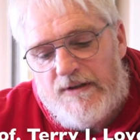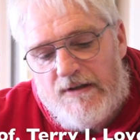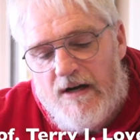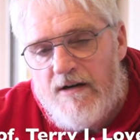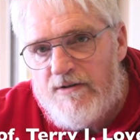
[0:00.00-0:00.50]

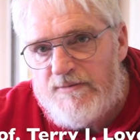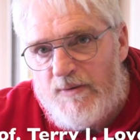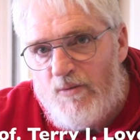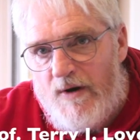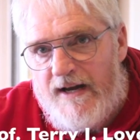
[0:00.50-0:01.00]

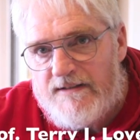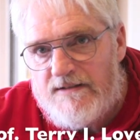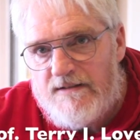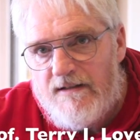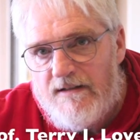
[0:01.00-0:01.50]
Congressman
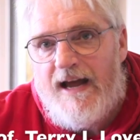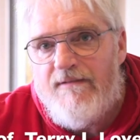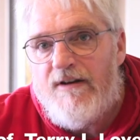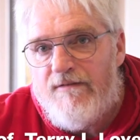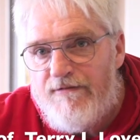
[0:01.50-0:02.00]
West
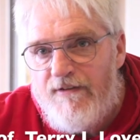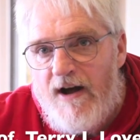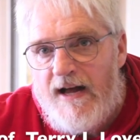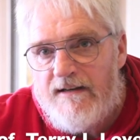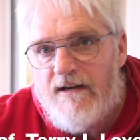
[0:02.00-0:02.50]
having
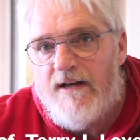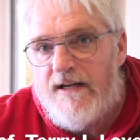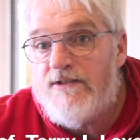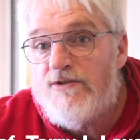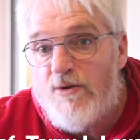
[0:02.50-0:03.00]
fought
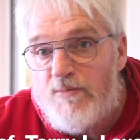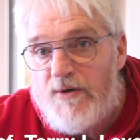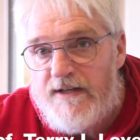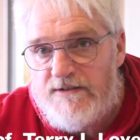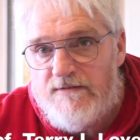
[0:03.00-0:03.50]
against
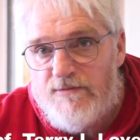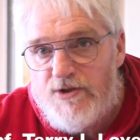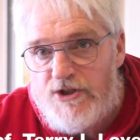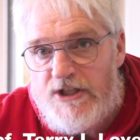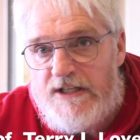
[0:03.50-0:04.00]
oppressive
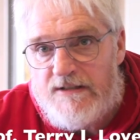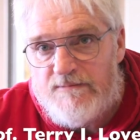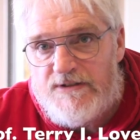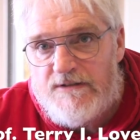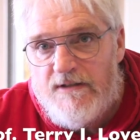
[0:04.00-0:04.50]

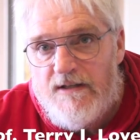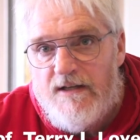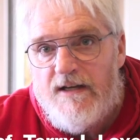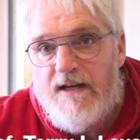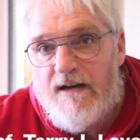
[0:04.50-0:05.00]
regimes
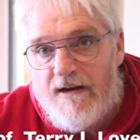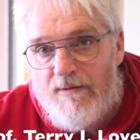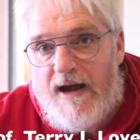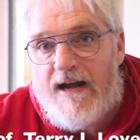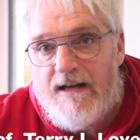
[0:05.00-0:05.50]
in
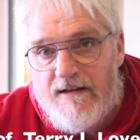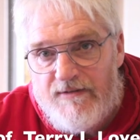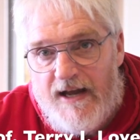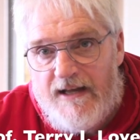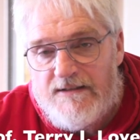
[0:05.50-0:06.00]
Iraq and
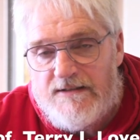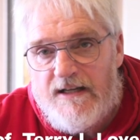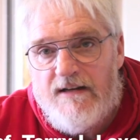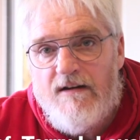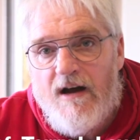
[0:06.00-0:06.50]

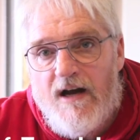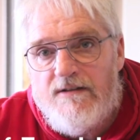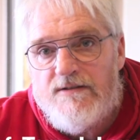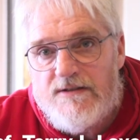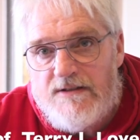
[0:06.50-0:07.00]
Afghanistan,
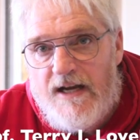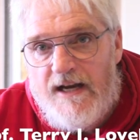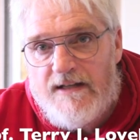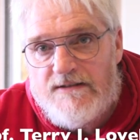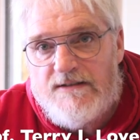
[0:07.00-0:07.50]

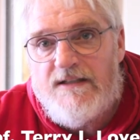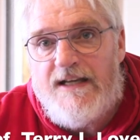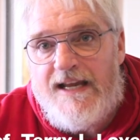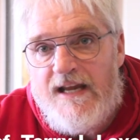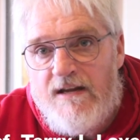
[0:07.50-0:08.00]
understands
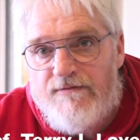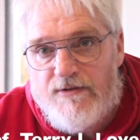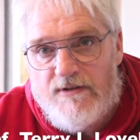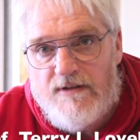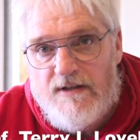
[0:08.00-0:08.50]
the
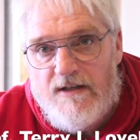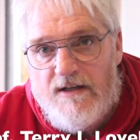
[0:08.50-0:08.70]
evil